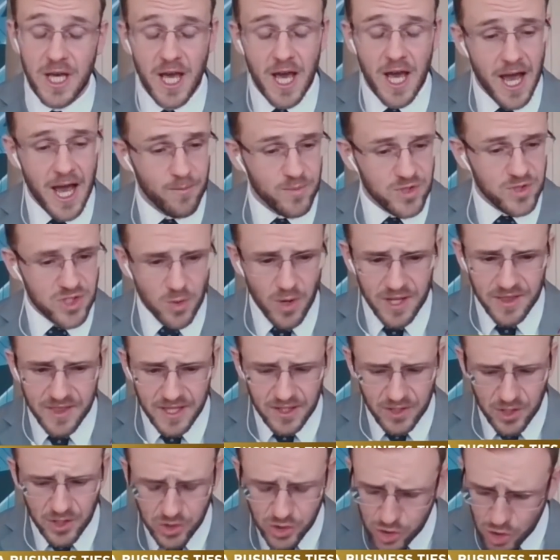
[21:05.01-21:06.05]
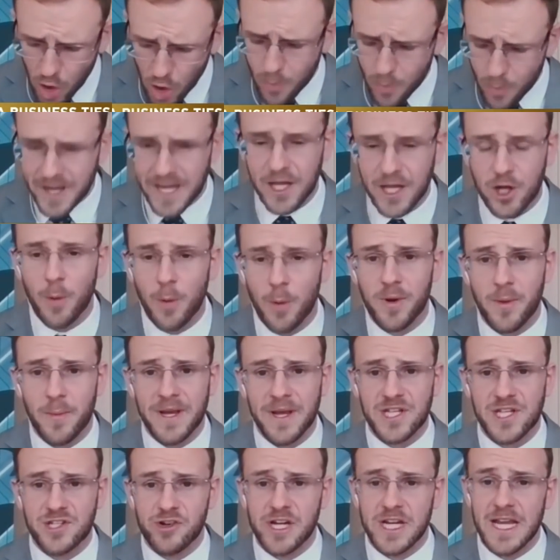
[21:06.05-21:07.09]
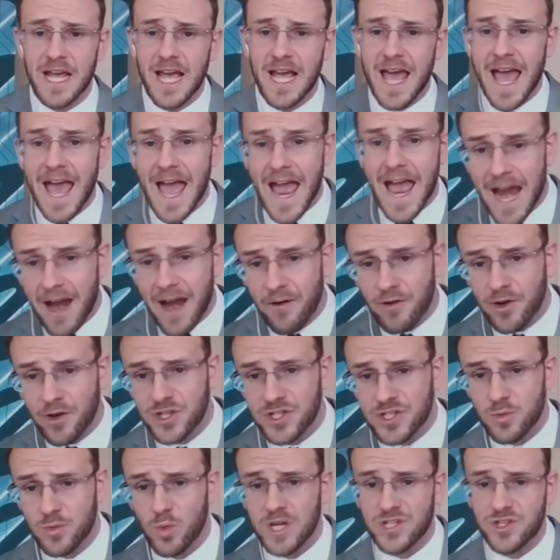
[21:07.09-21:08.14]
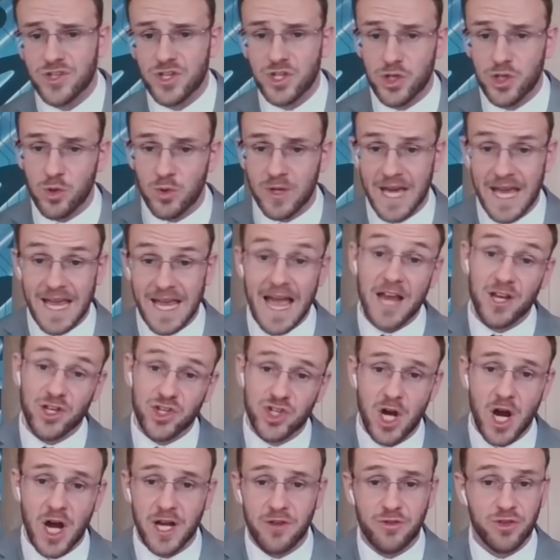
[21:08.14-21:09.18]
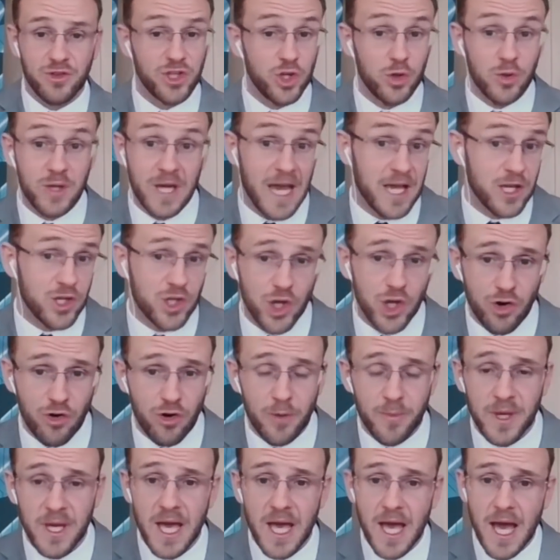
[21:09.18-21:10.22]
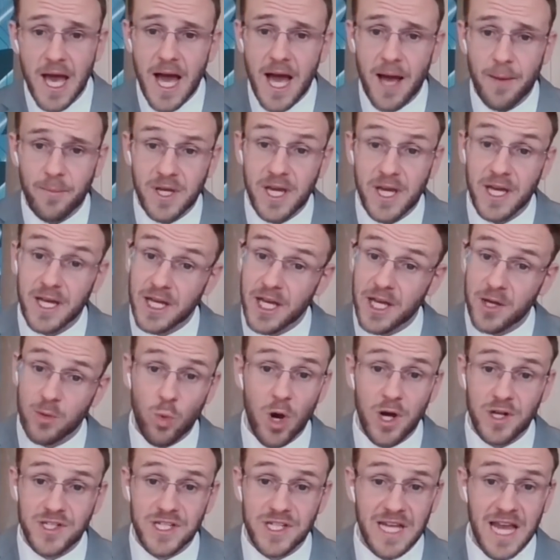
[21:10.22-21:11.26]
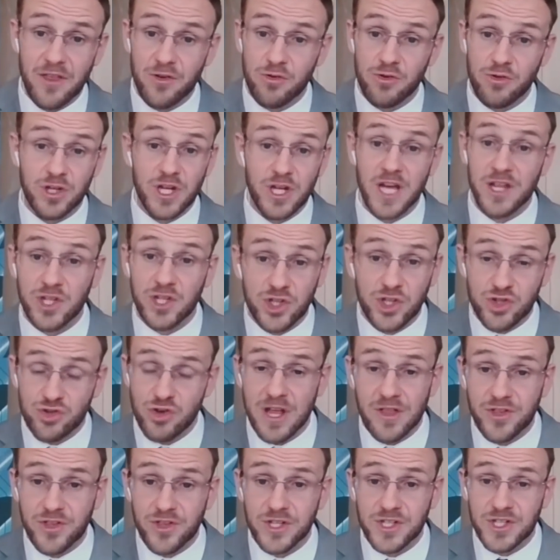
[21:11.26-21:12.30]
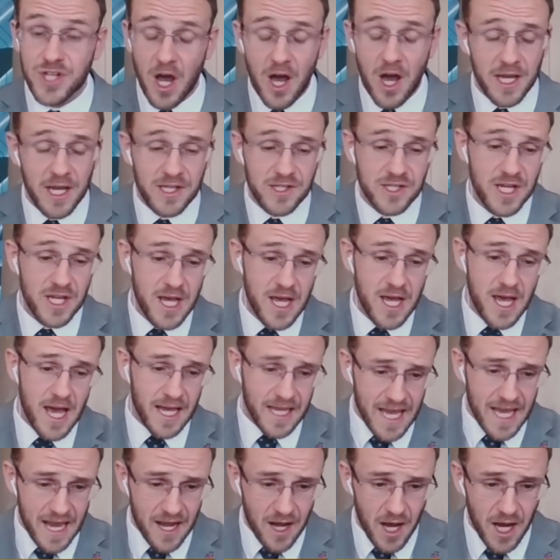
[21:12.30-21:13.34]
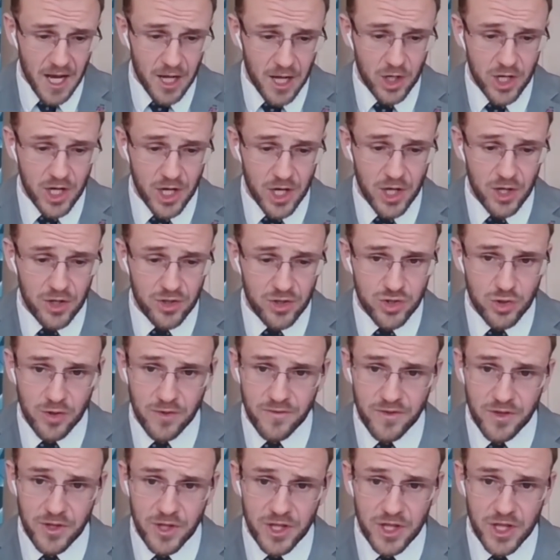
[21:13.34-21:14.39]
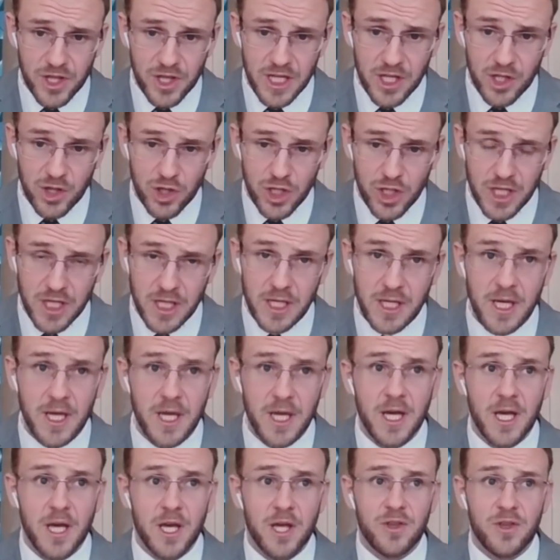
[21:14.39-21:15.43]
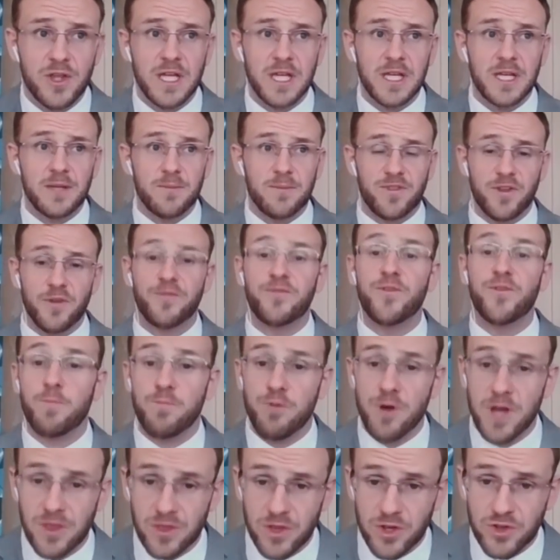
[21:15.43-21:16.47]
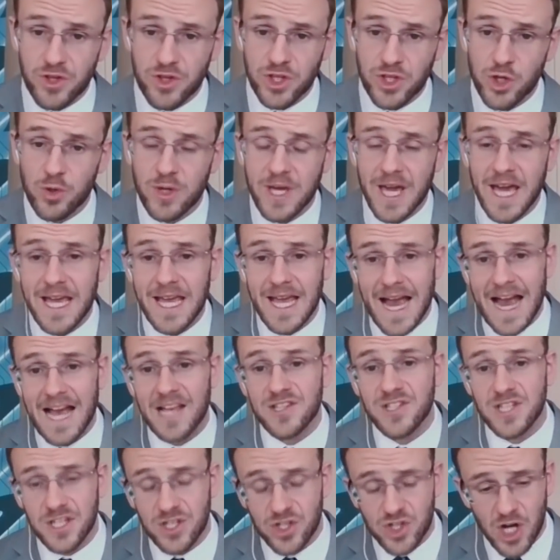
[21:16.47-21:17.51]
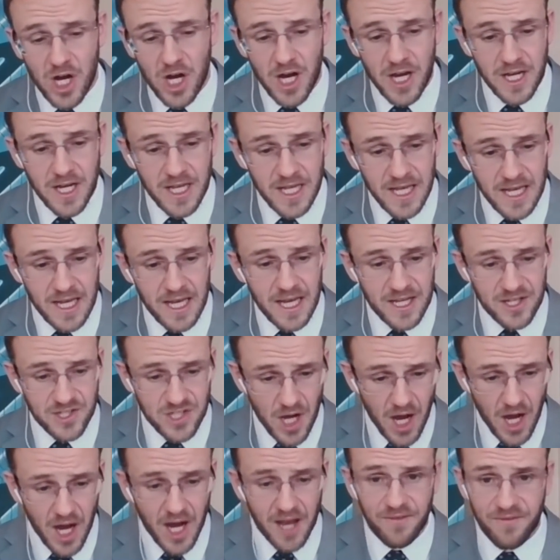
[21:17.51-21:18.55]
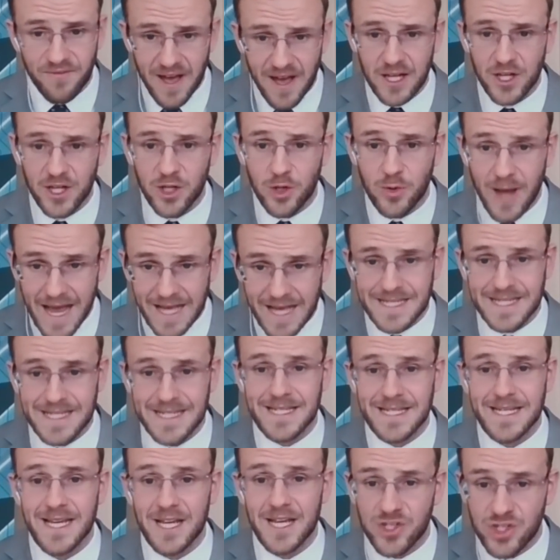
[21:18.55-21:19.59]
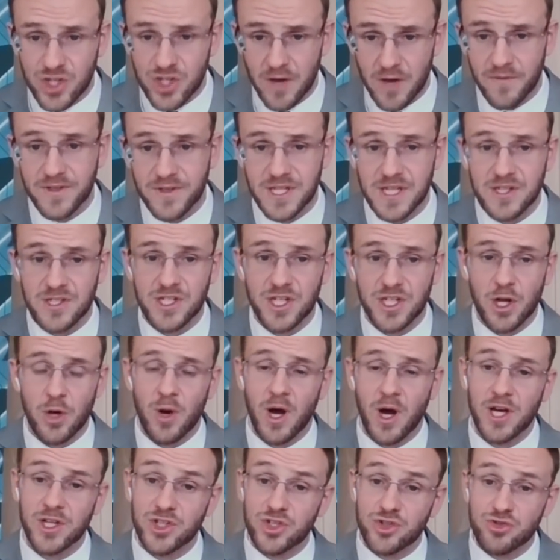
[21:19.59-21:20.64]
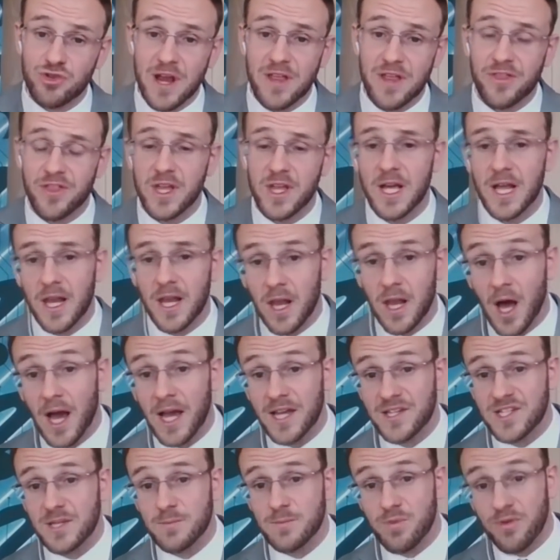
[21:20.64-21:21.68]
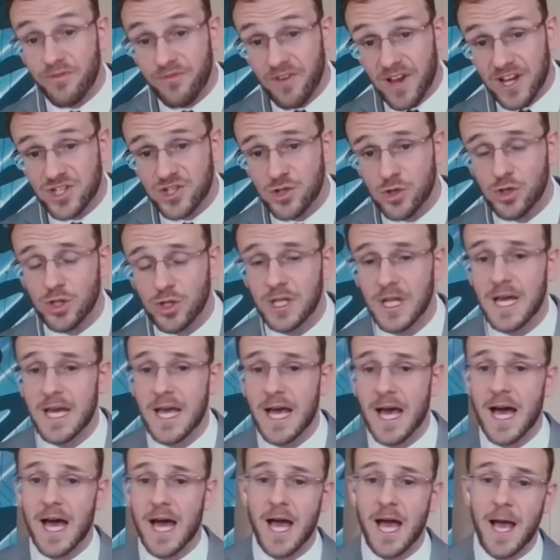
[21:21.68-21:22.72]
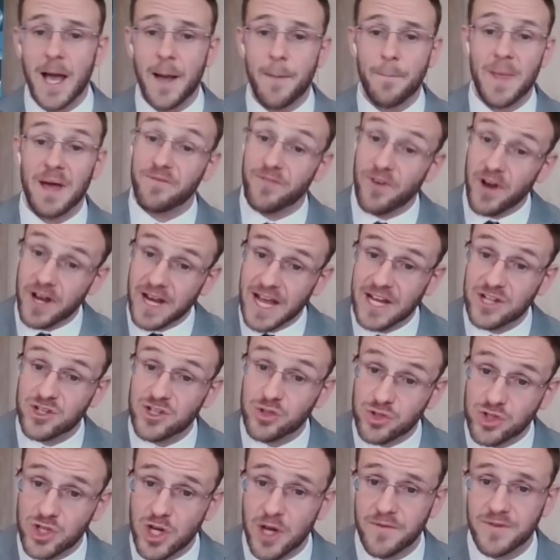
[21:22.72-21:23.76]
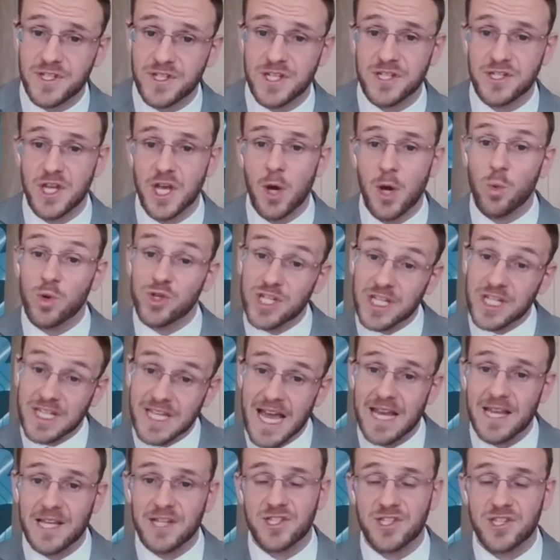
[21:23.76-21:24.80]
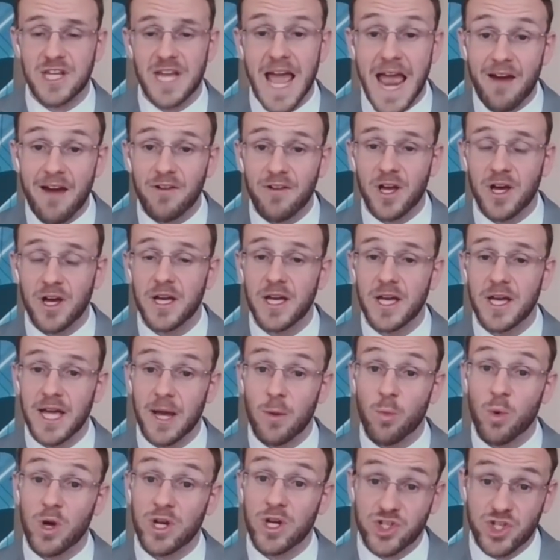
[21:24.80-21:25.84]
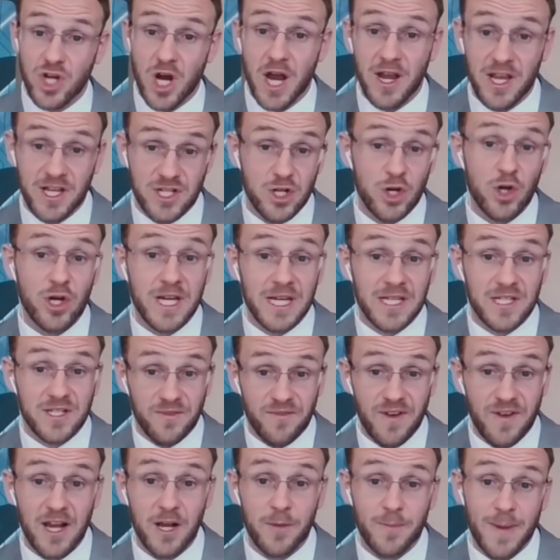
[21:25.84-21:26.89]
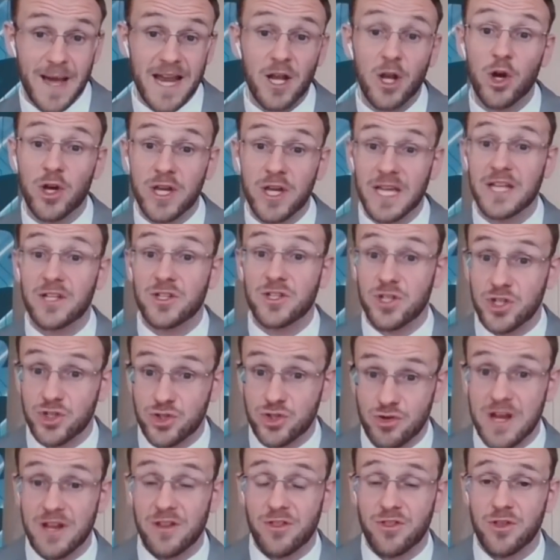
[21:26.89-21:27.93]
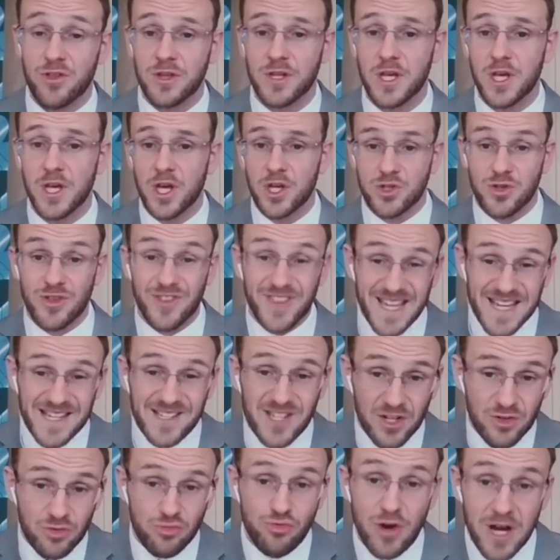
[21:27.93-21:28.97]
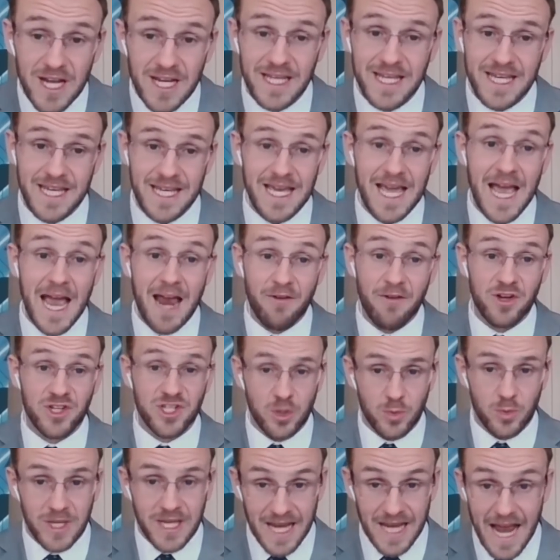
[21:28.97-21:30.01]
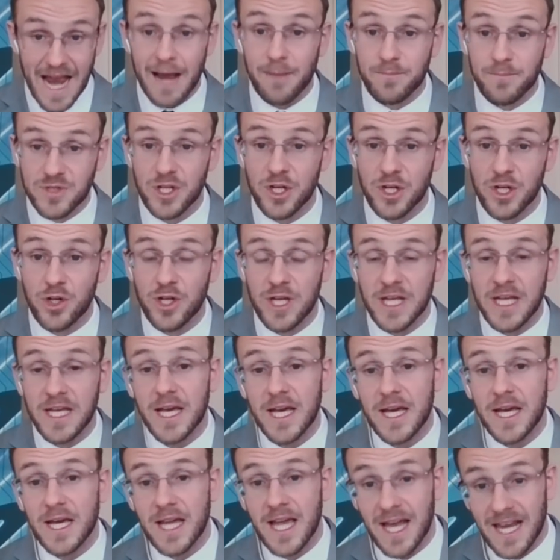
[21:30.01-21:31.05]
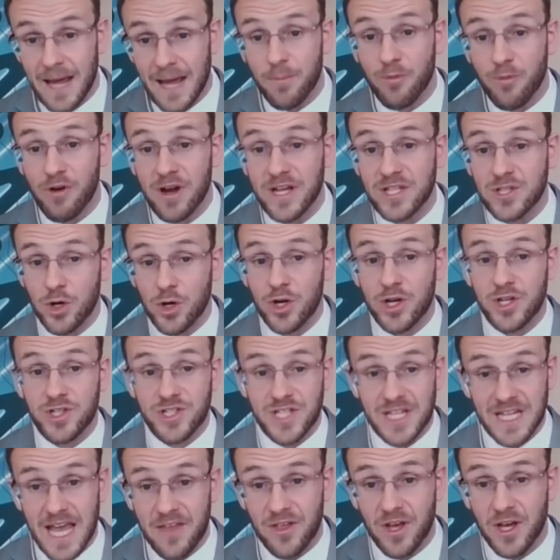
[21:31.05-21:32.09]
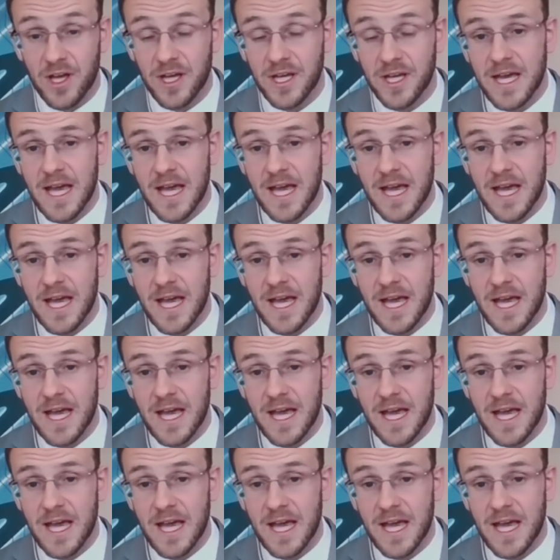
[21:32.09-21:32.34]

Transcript: Um, so I think there's so many complementary areas in which the UK and China and the UK and Europe um, can, can, work together and, and, strengthen ties. Again, I look at sort of the, the, the, the, footprint that the UK has in China here, and it's a high value added services. You know, our strength lies in professional um, and financial services, which again is an area in which China is looking to develop and looking to strengthen. Mm-hmm. So these are really key areas that we can absolutely collaborate on together.